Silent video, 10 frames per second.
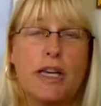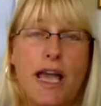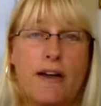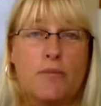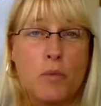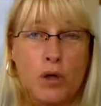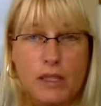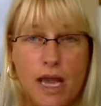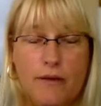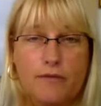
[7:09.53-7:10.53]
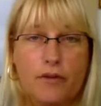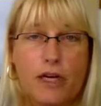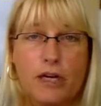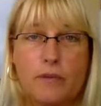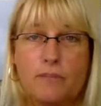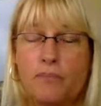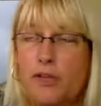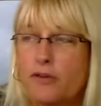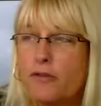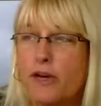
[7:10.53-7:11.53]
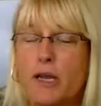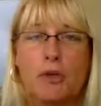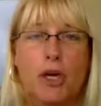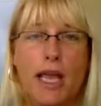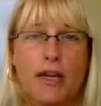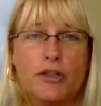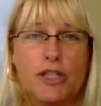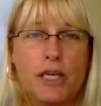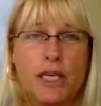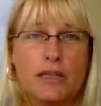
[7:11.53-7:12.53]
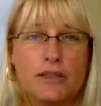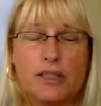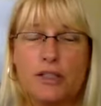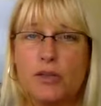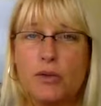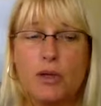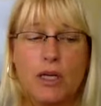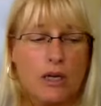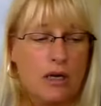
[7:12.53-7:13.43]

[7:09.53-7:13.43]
have more time freedom, free up your energy to